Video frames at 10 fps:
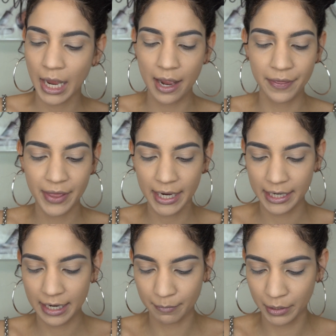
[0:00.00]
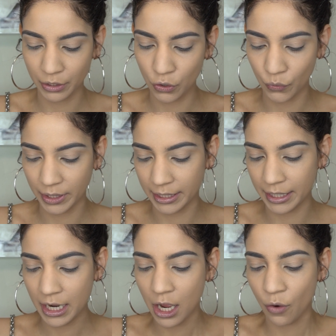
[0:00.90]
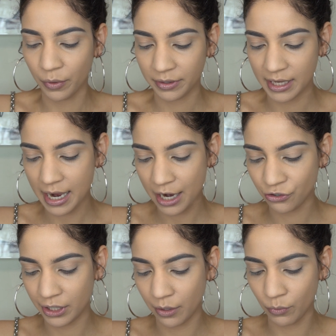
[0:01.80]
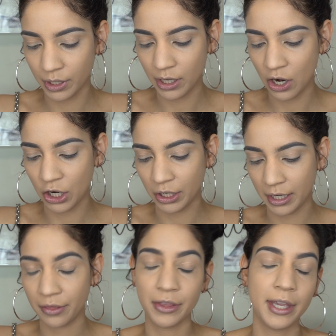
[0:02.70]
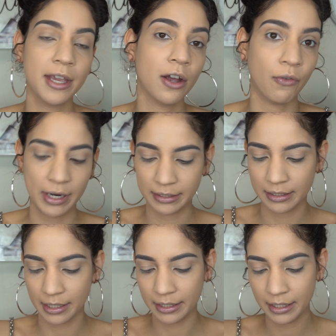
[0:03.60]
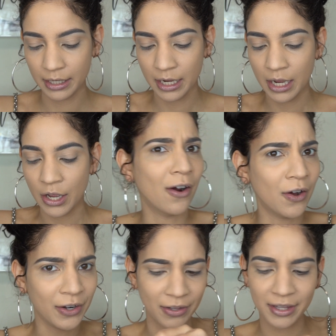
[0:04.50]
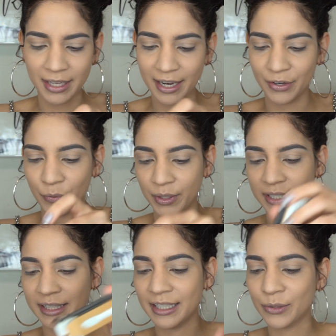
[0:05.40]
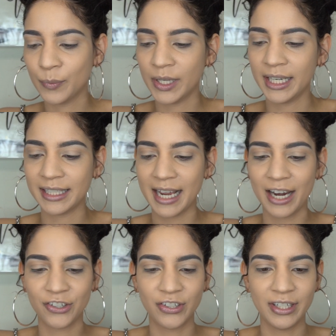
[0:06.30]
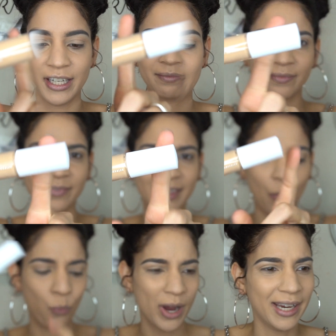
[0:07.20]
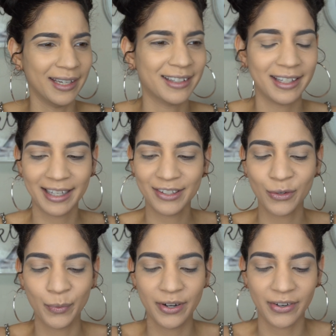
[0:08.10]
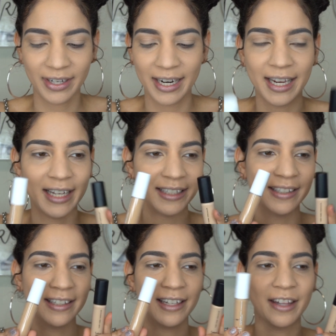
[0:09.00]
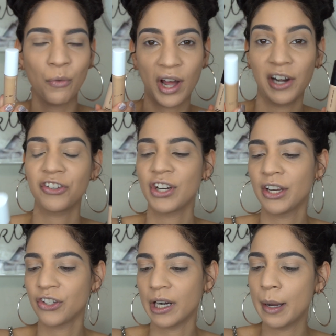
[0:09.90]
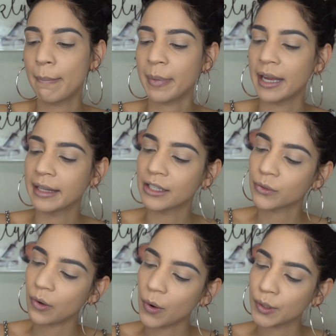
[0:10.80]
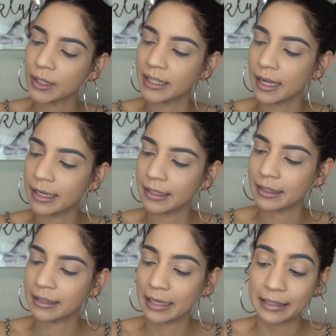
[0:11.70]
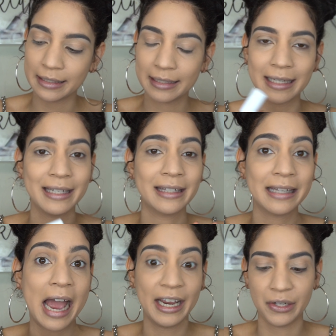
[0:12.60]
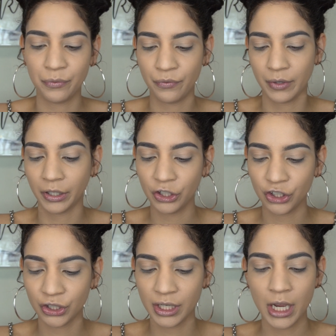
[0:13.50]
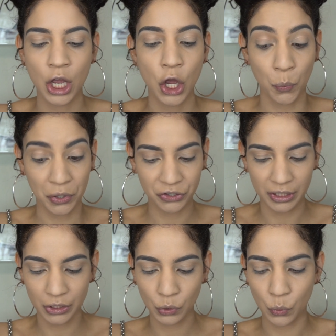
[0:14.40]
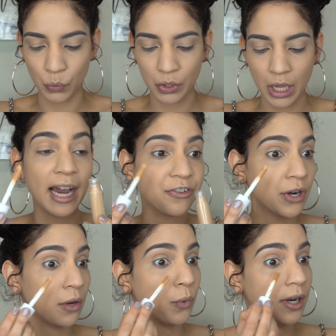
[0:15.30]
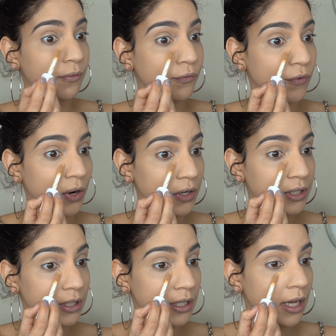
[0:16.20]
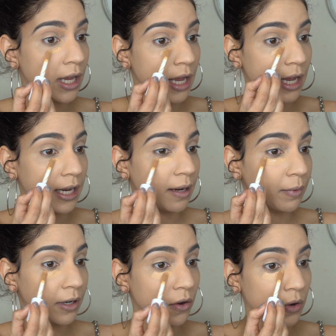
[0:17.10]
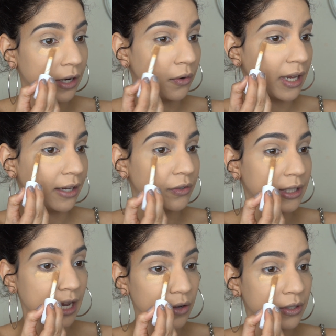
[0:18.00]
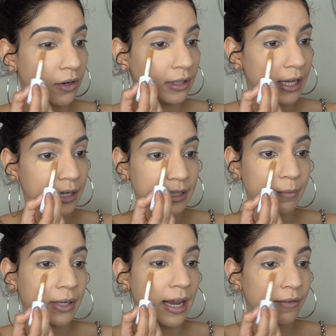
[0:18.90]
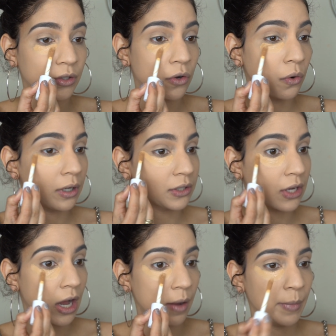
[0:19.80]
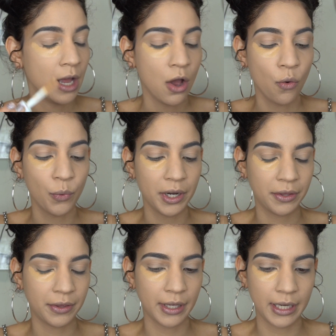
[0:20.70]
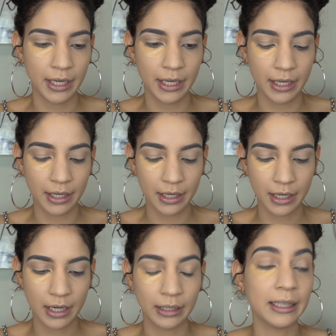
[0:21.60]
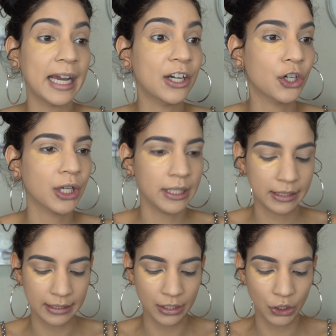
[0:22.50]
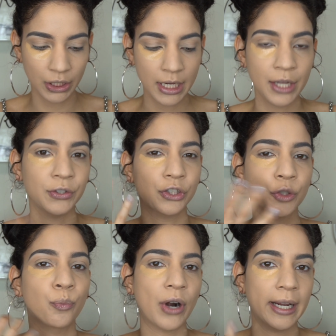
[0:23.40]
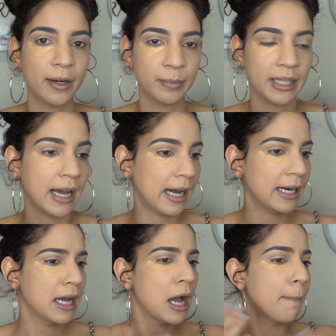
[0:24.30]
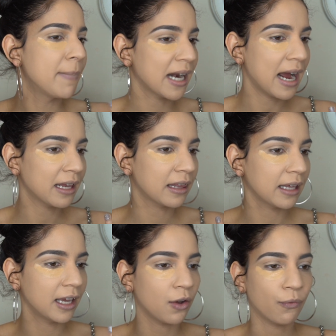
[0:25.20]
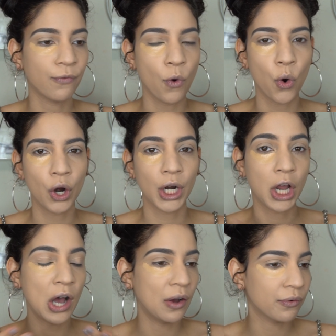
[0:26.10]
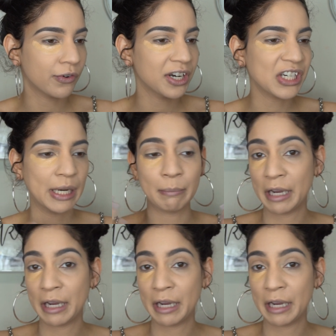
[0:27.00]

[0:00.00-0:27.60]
and then I'm gonna go in with the hydrating one on the right side. Another thing I noticed, this one is actually white. That's so weird. I guess they wanted to change it up. And this one also says it's a satin finish, which is cool. Hydrating one first, and I'm gonna go ahead. Oh yeah, you see how dark that is? I'm gonna have to go on top with a lighter concealer just to brighten up the eye, but I think for coverage it